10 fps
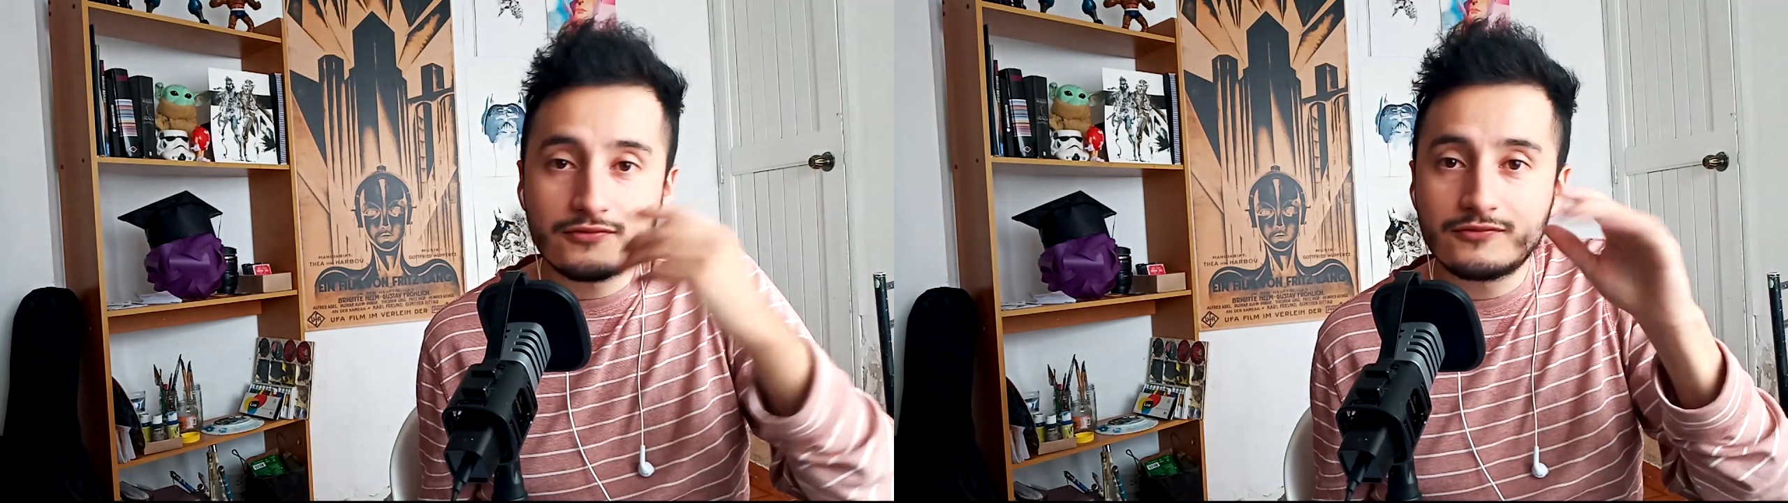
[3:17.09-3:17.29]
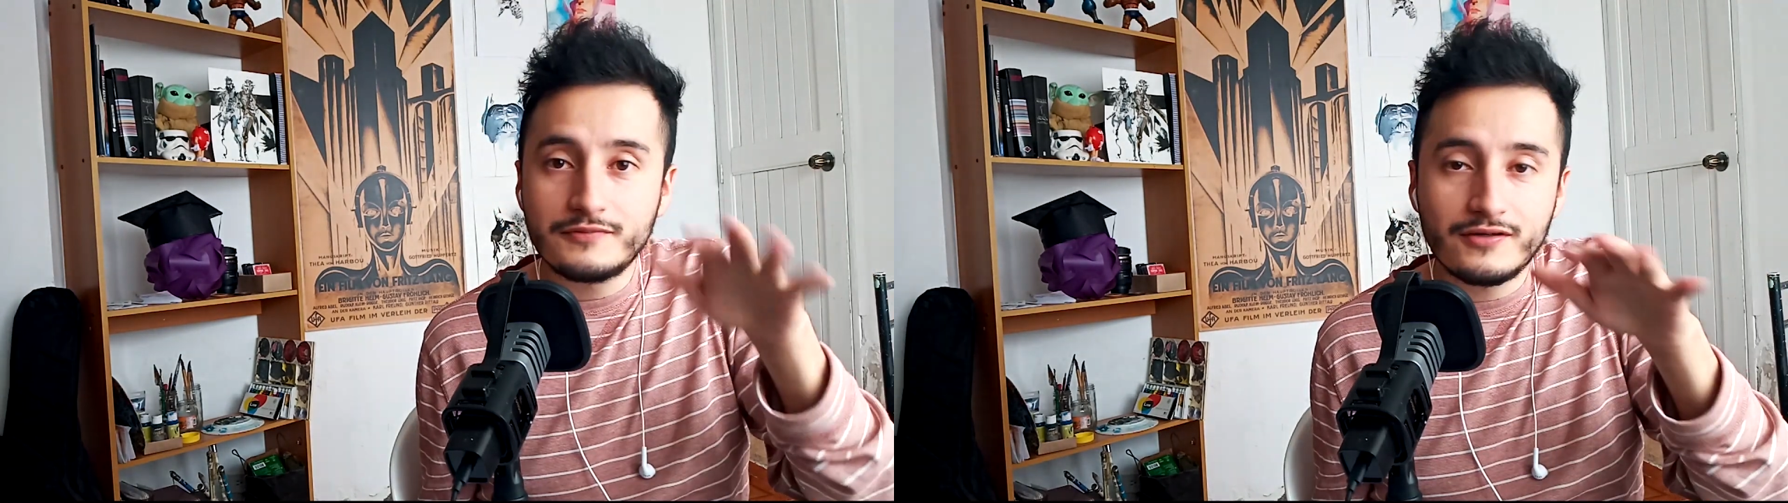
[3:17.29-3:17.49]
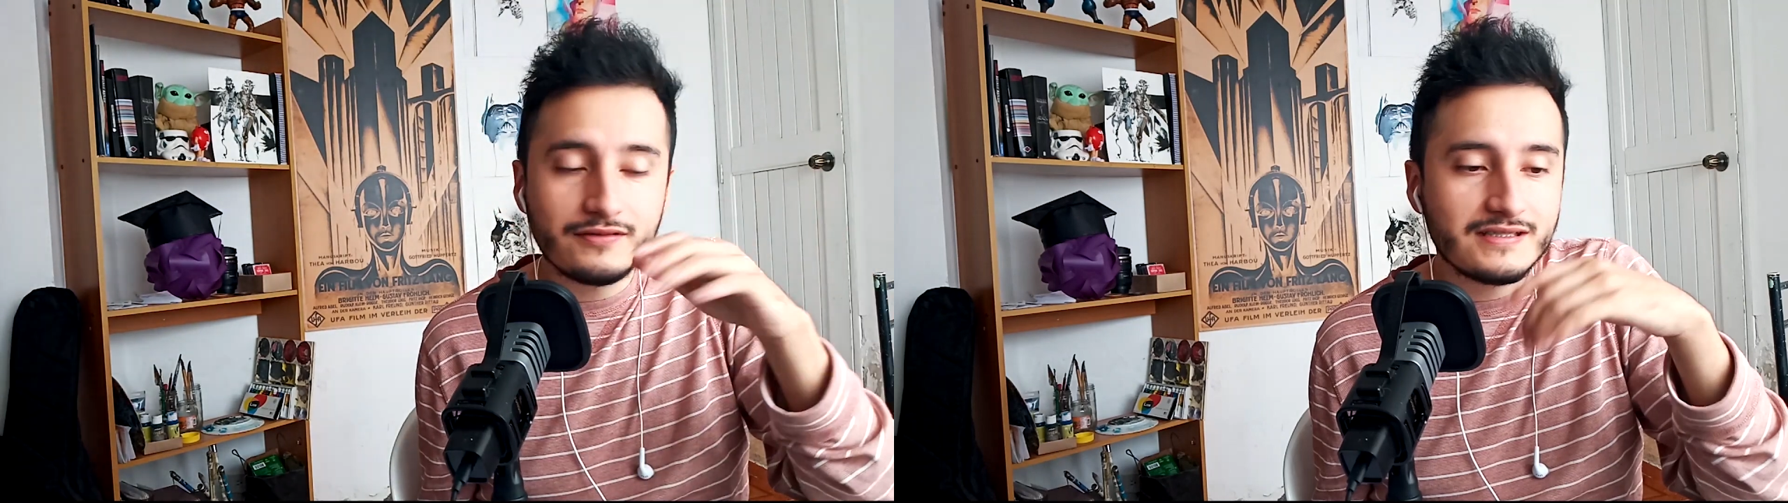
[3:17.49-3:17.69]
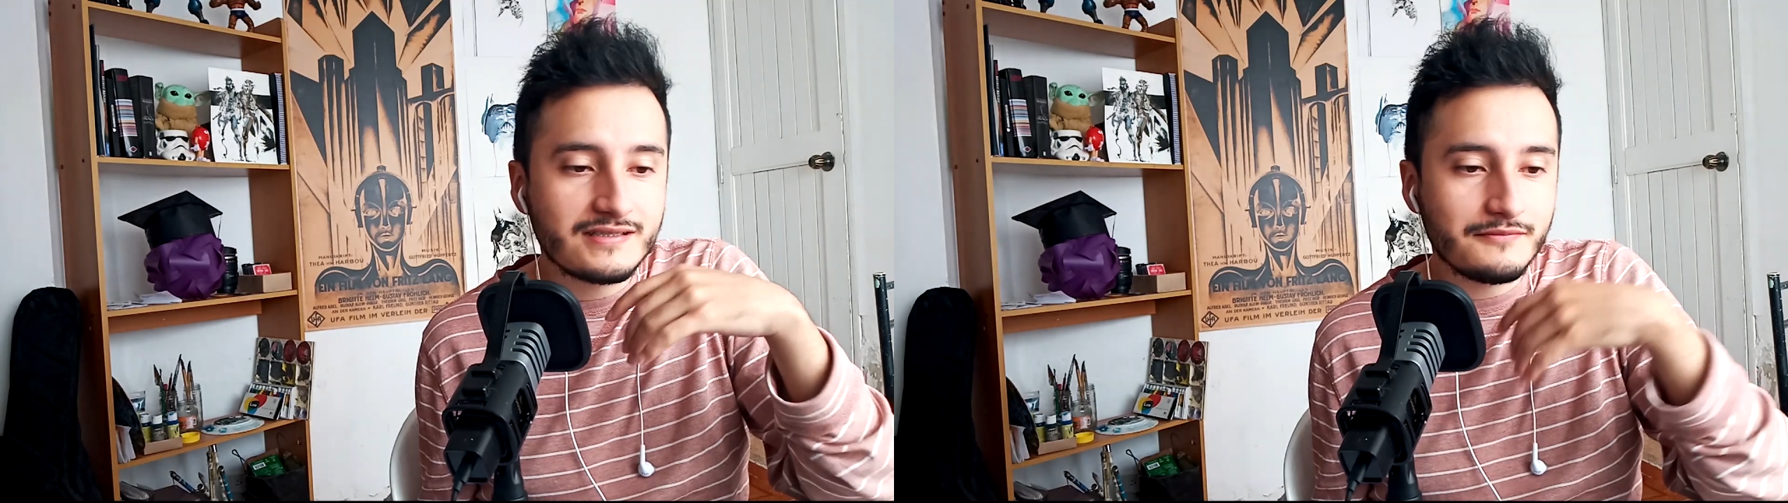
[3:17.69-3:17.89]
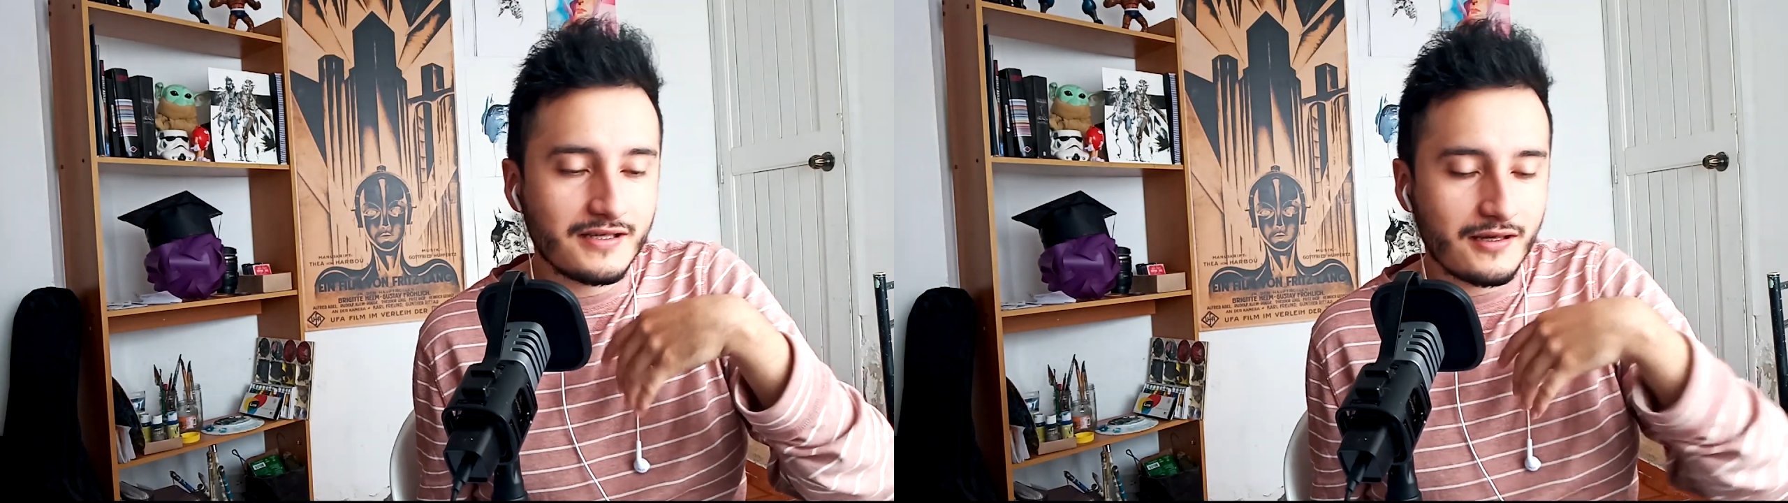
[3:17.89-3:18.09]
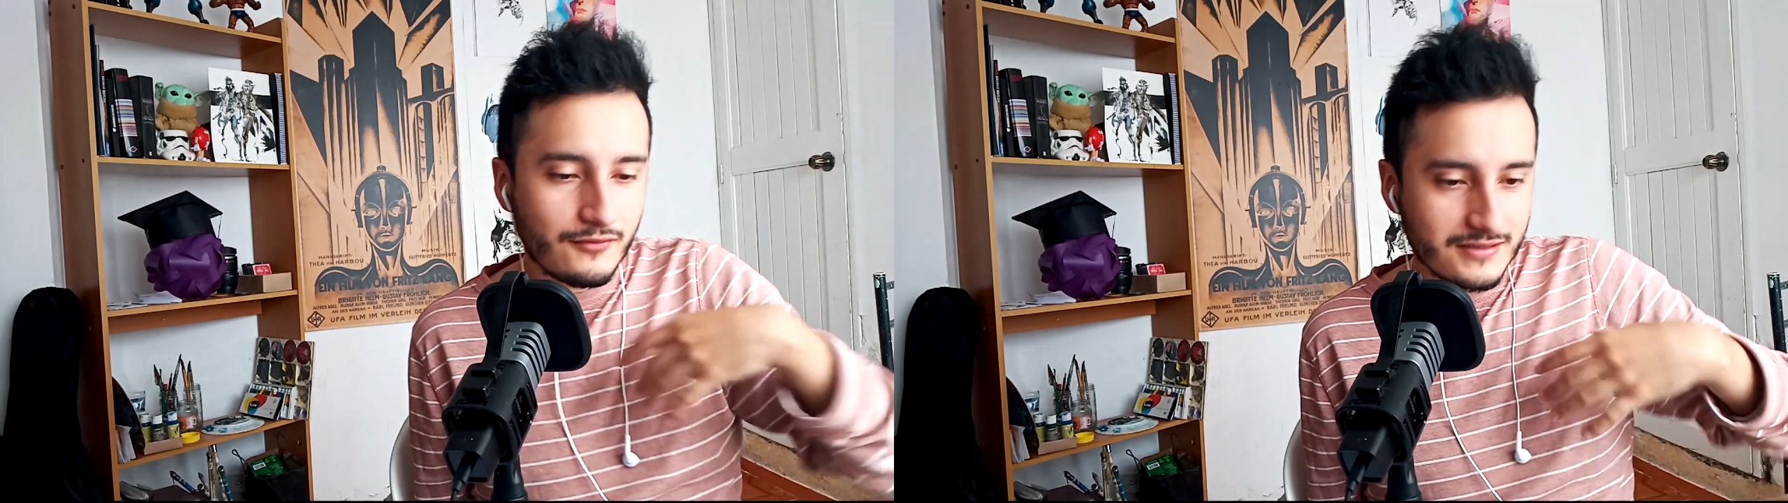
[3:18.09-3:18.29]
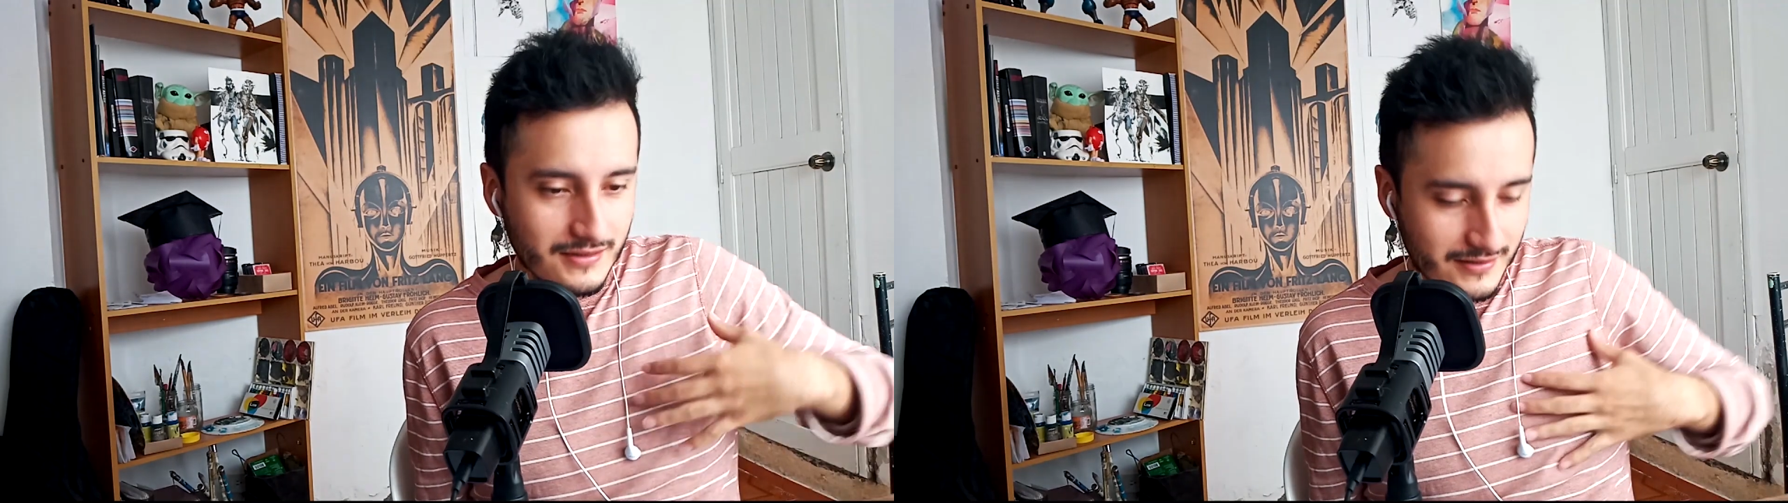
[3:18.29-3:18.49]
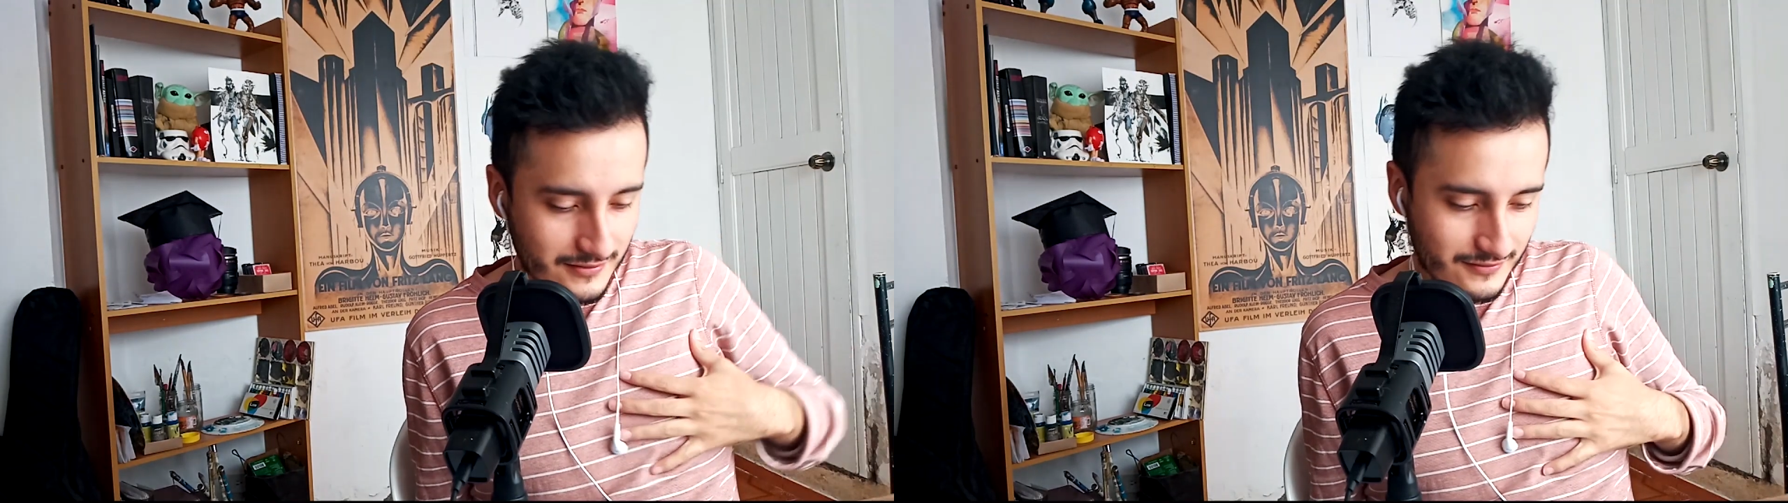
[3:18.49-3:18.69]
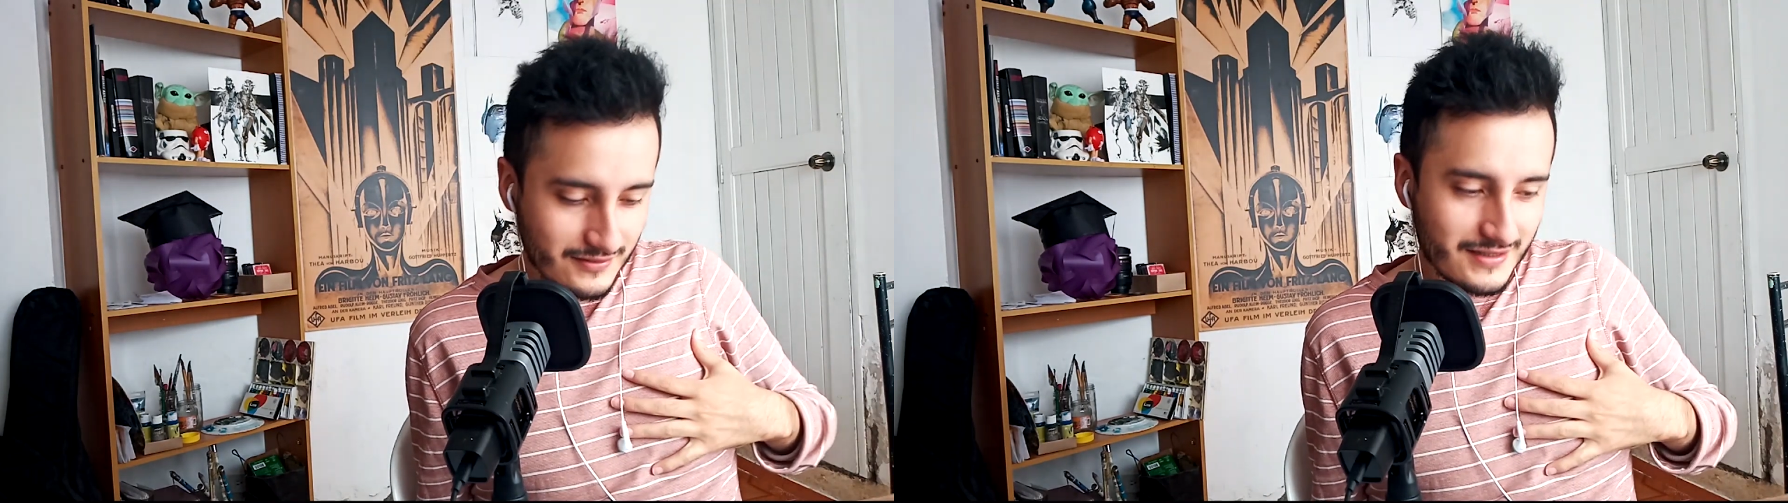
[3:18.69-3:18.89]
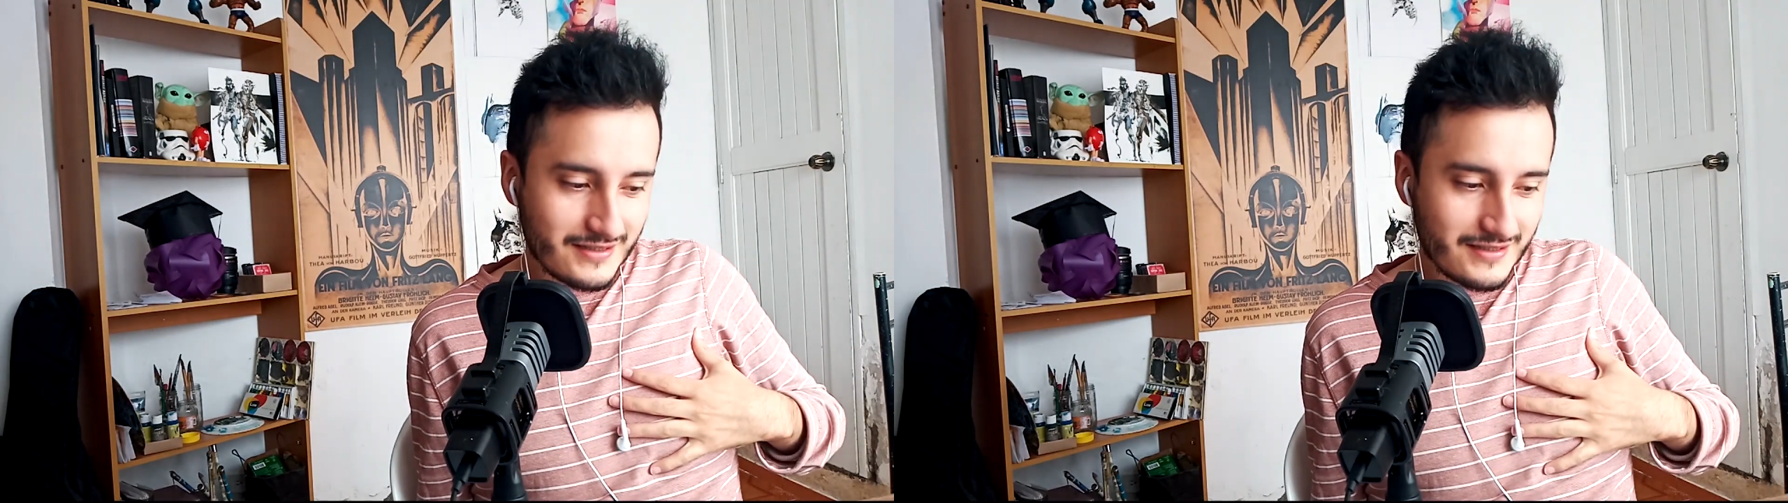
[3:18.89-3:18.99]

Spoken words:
To be honest, I mean, I was a little